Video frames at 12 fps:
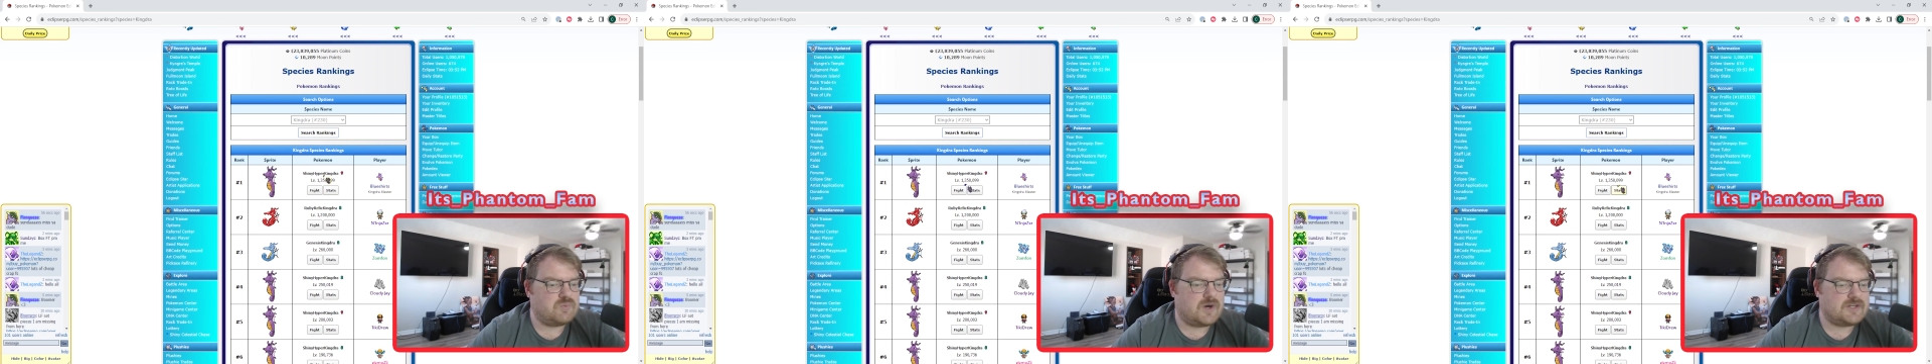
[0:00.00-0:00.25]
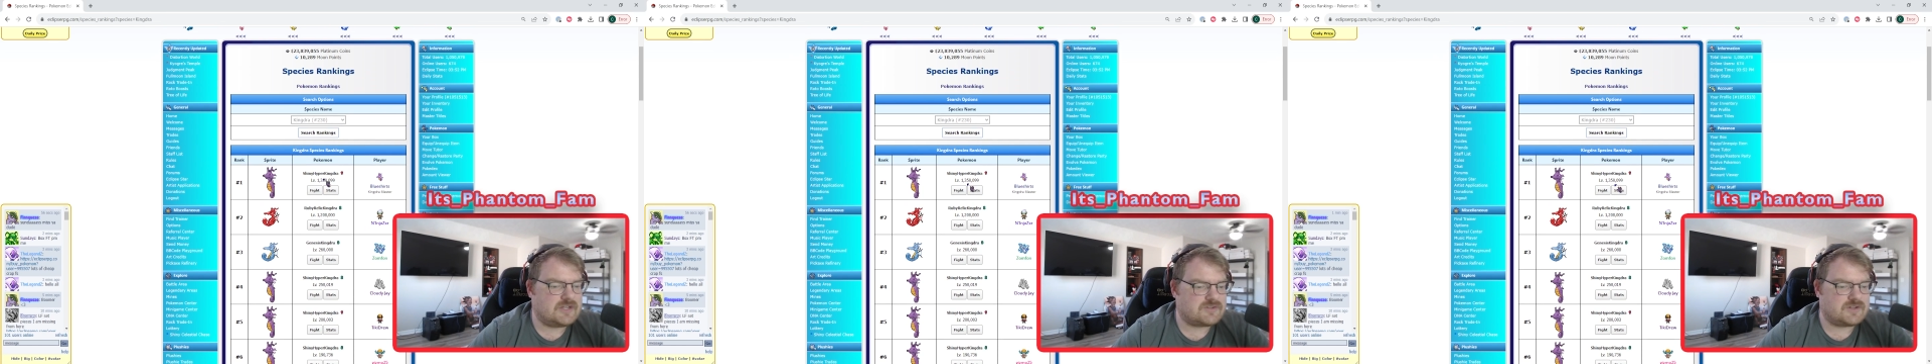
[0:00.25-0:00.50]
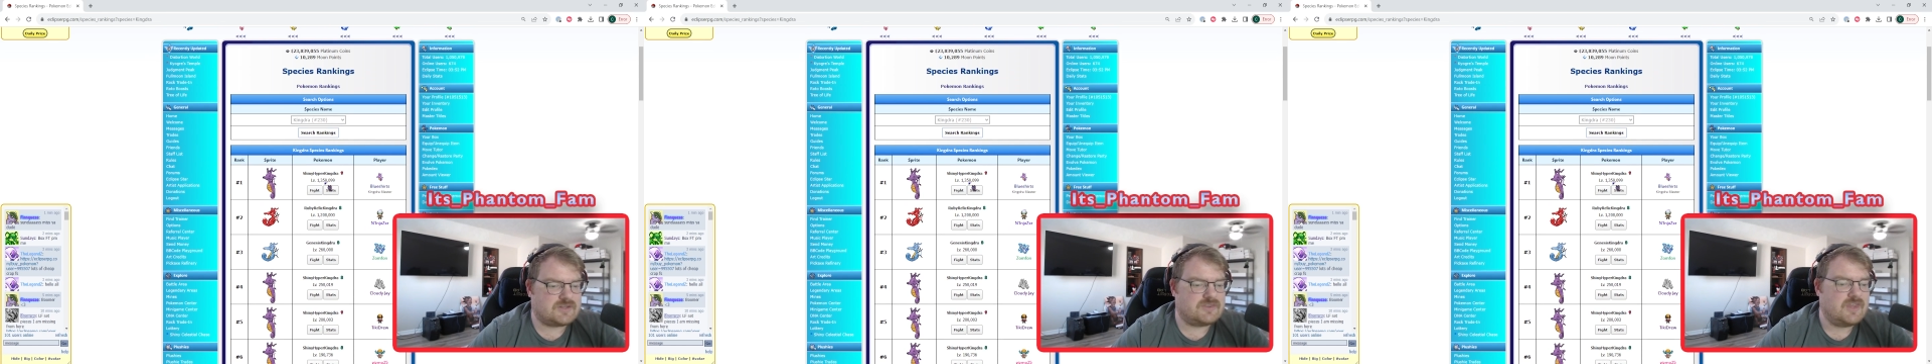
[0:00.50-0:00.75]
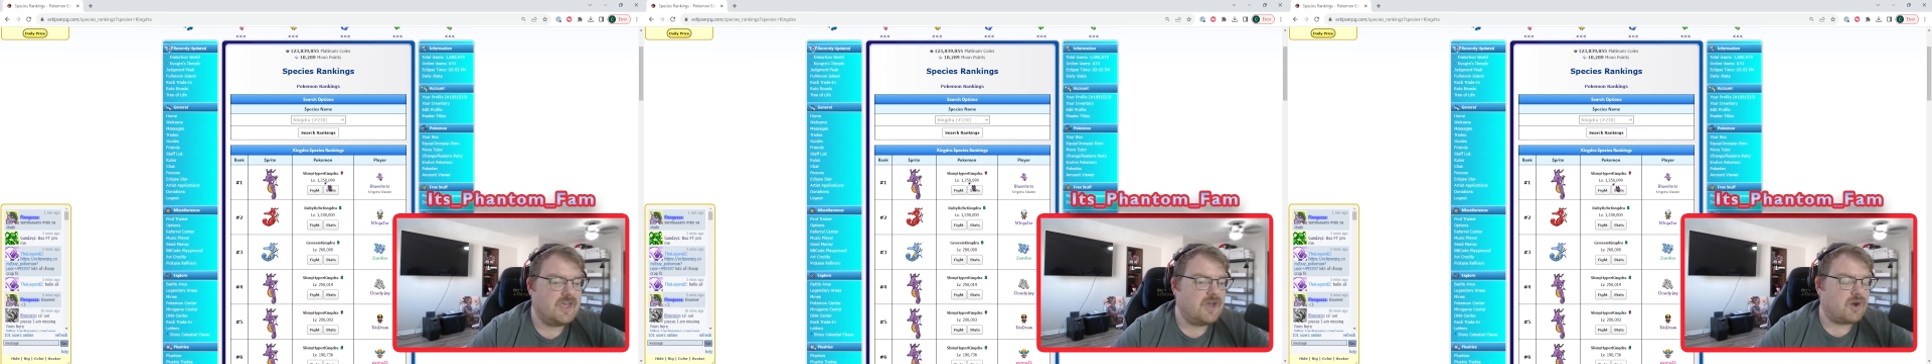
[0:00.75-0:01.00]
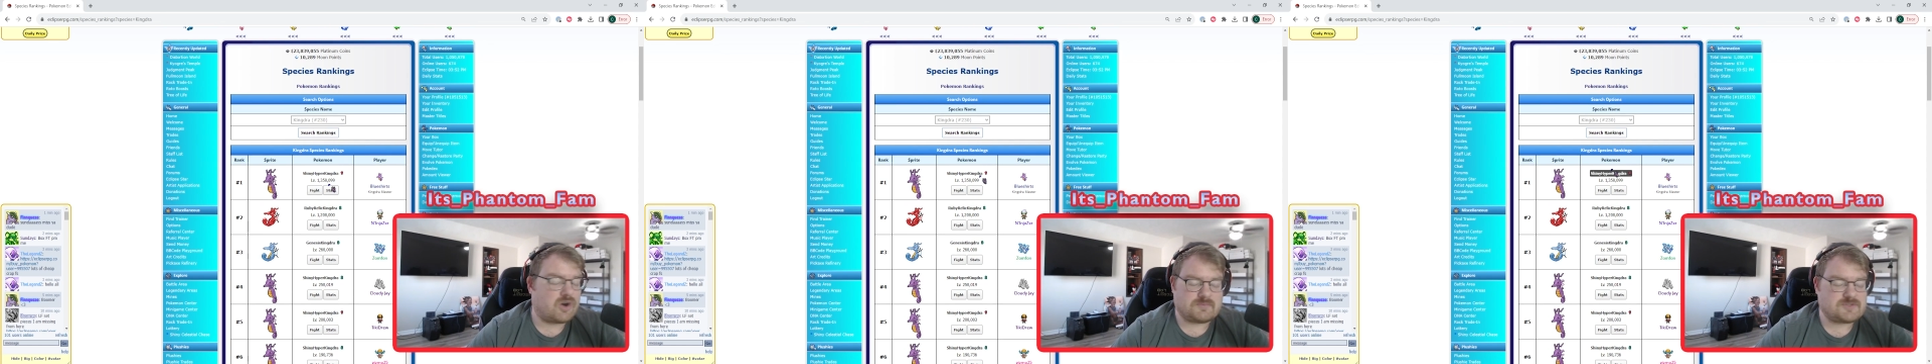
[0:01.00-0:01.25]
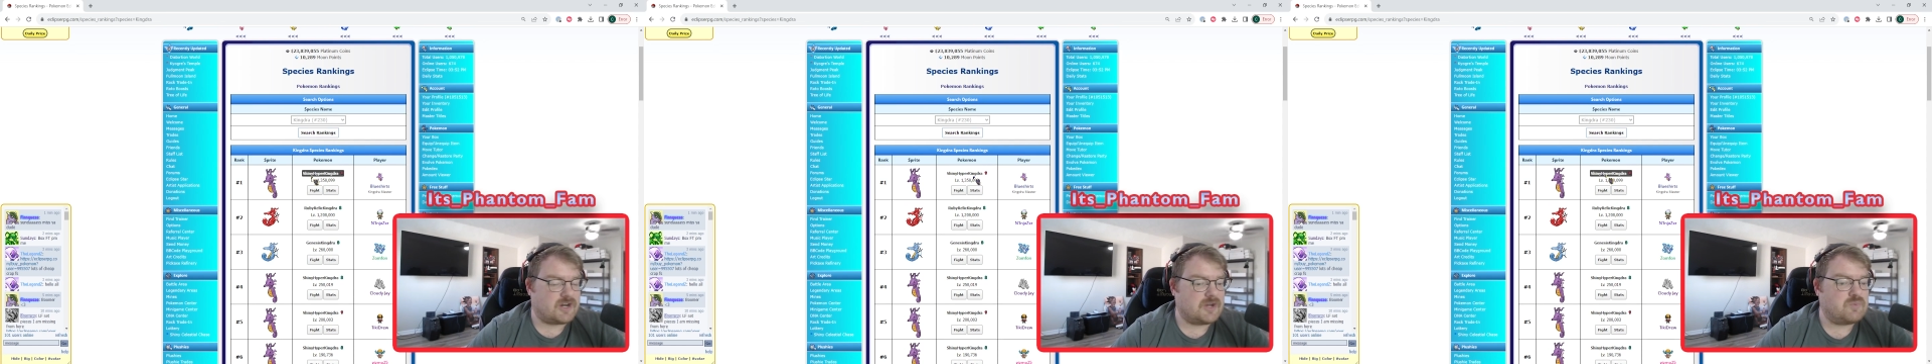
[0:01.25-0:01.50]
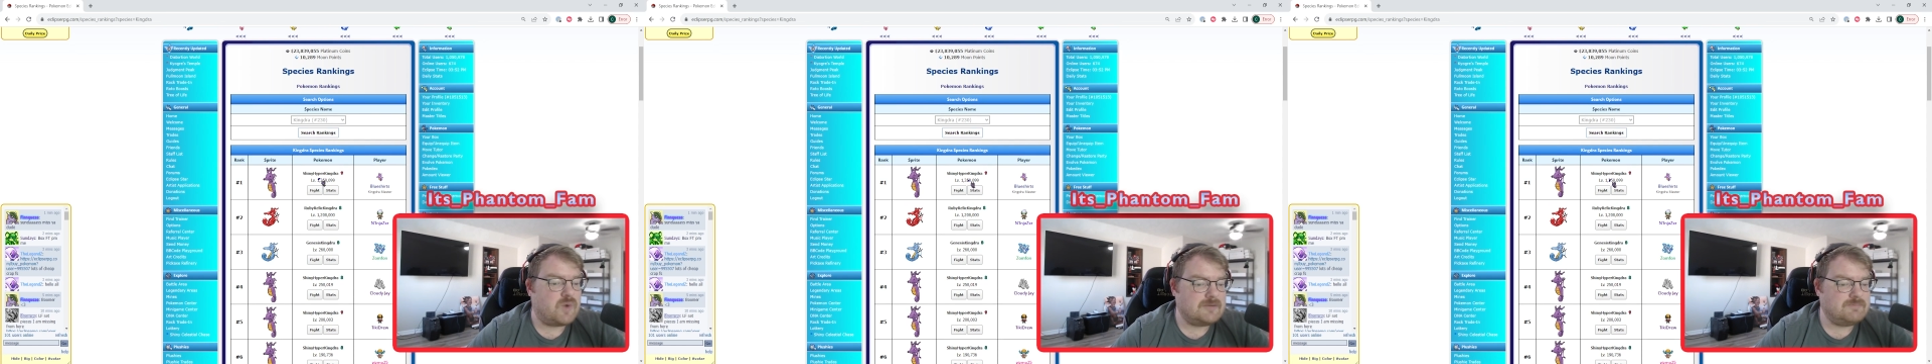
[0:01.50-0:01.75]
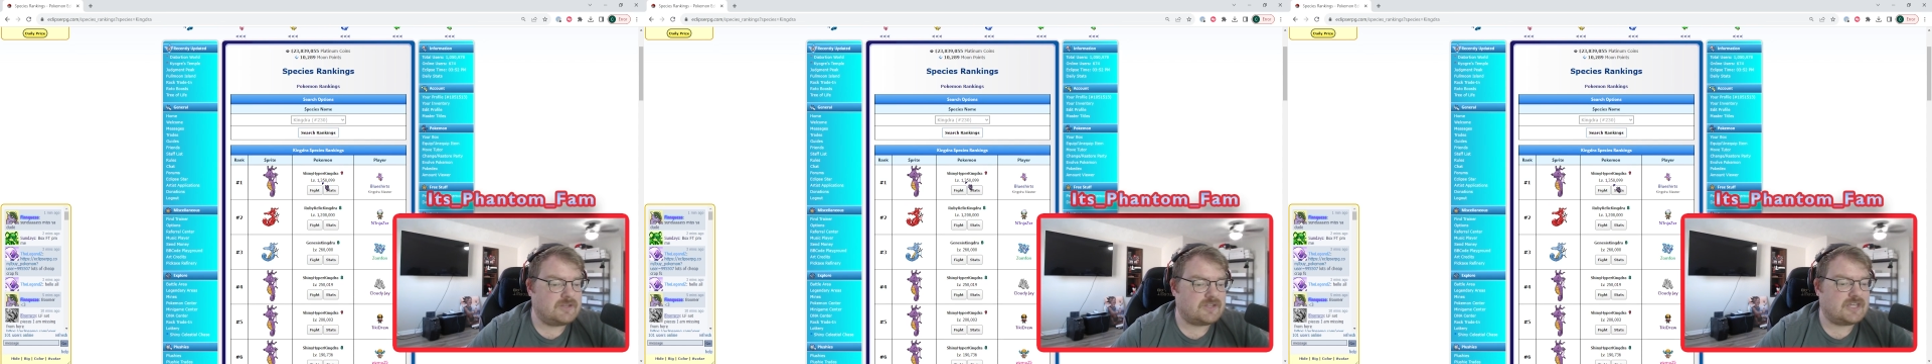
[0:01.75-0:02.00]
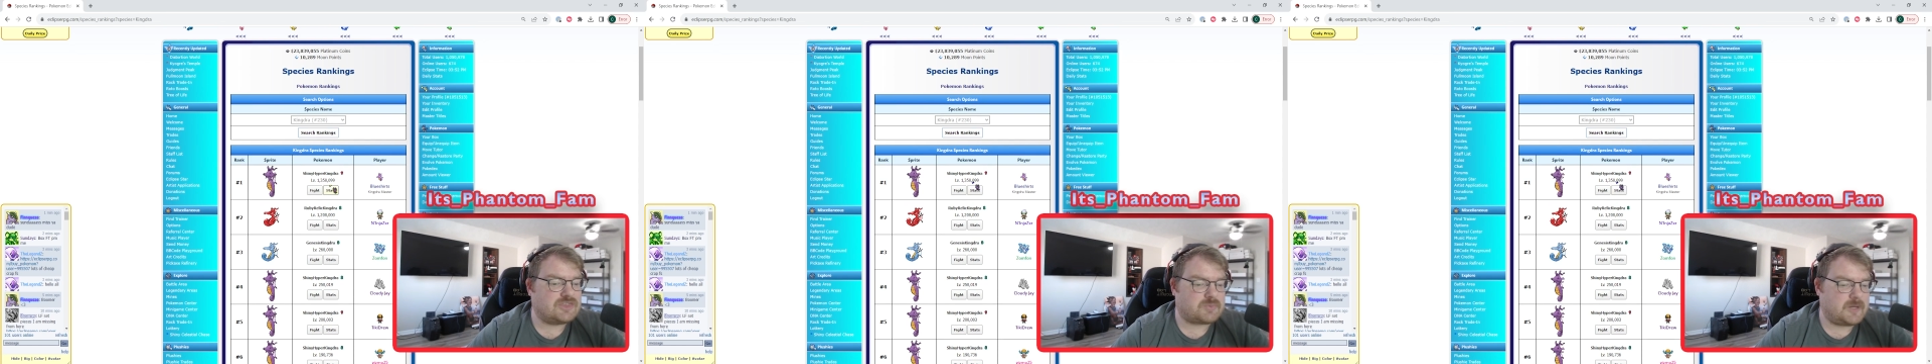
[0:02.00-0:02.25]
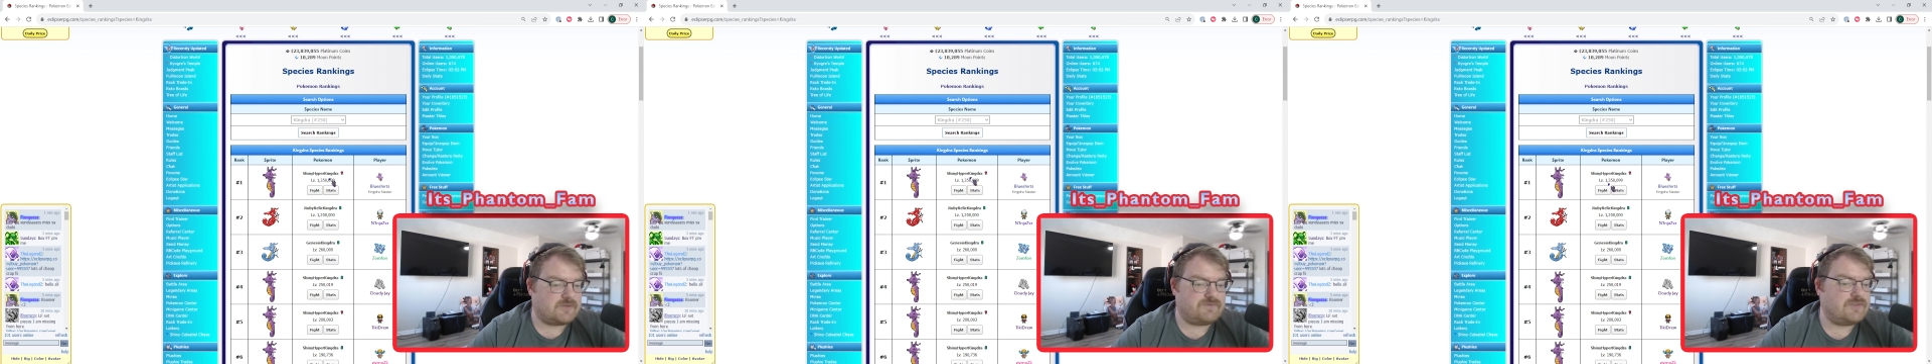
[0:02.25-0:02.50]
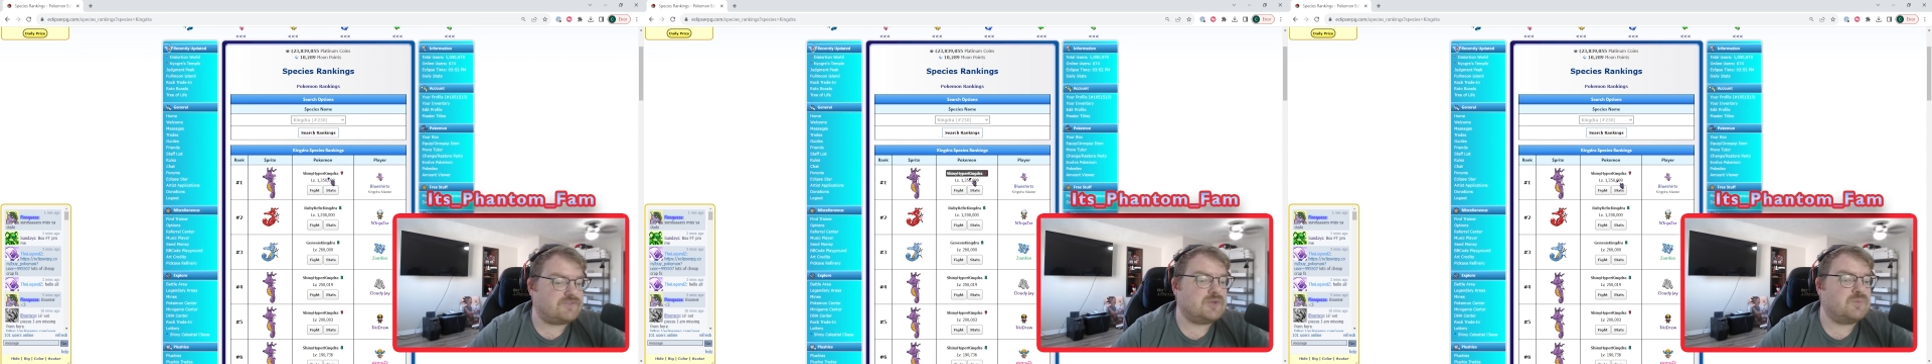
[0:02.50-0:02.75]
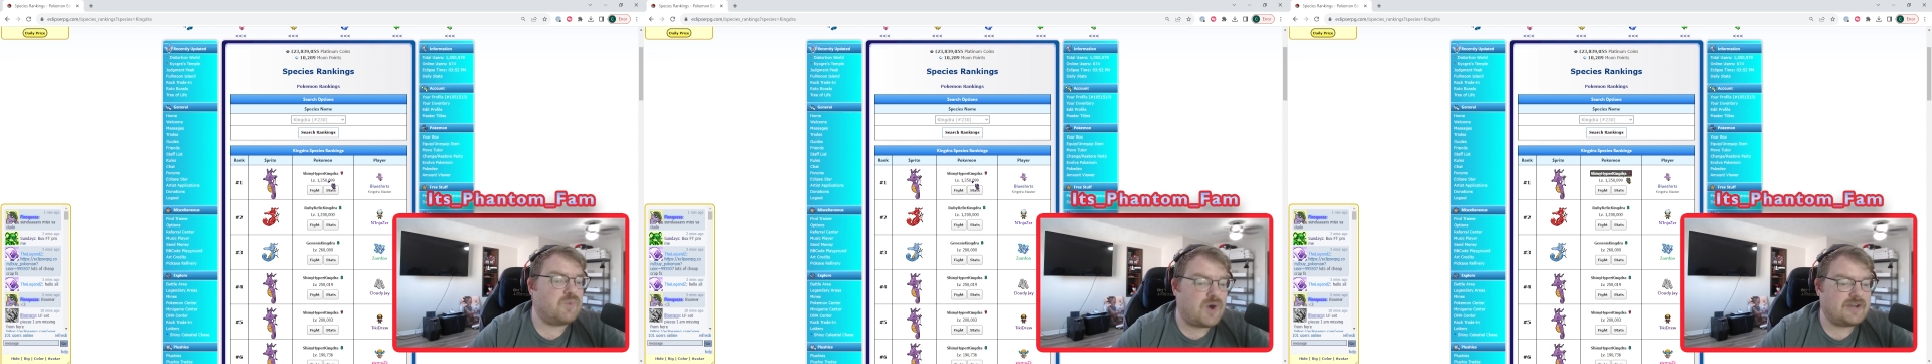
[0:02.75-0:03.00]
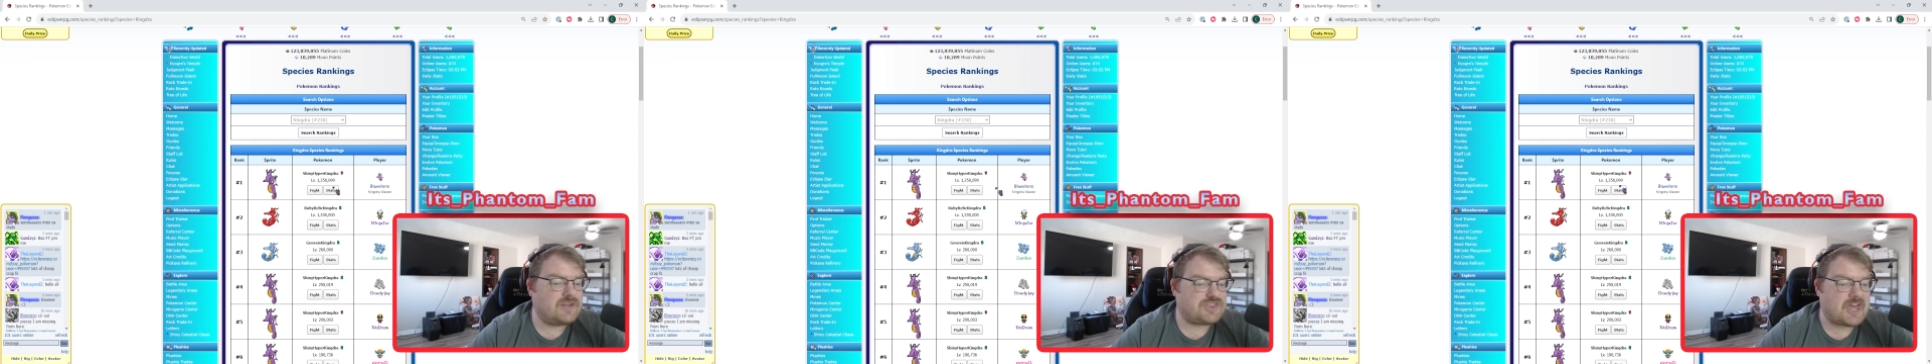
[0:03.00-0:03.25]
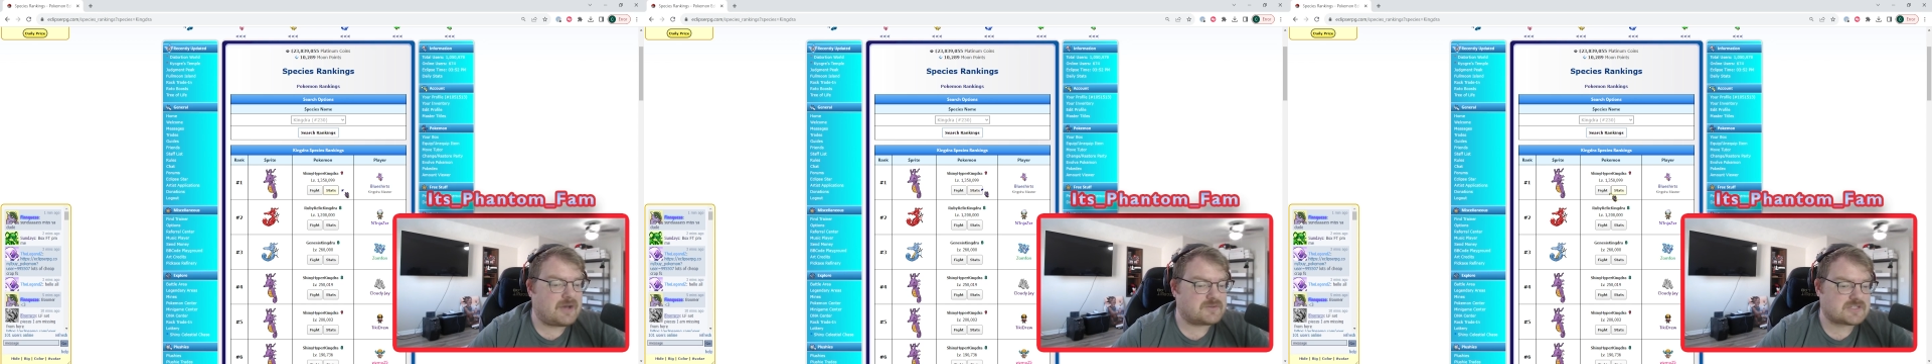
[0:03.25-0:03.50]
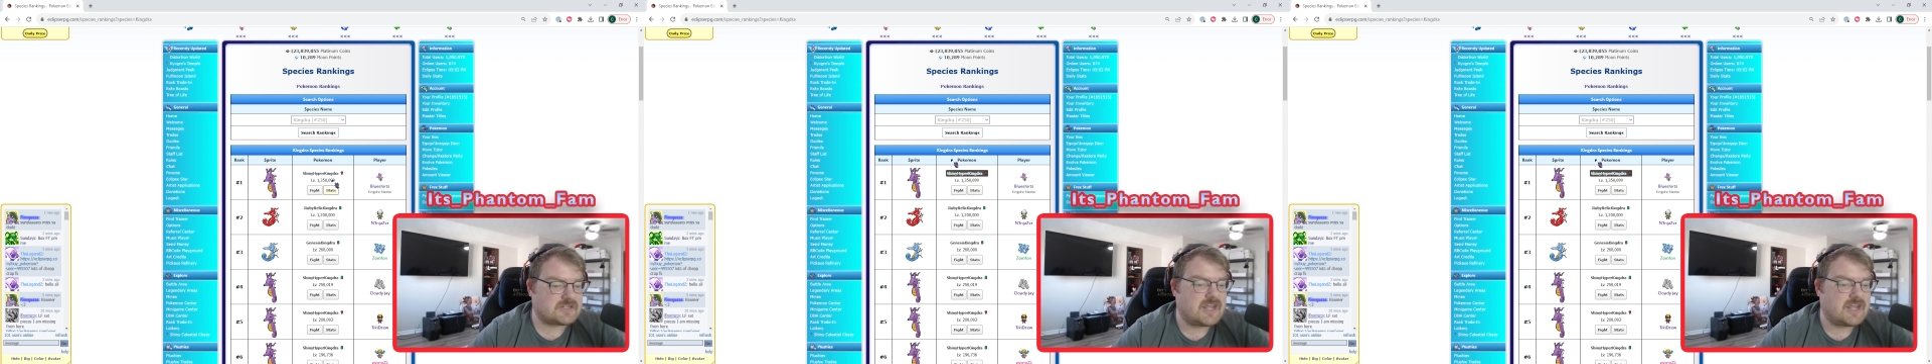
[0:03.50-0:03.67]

1,351,000,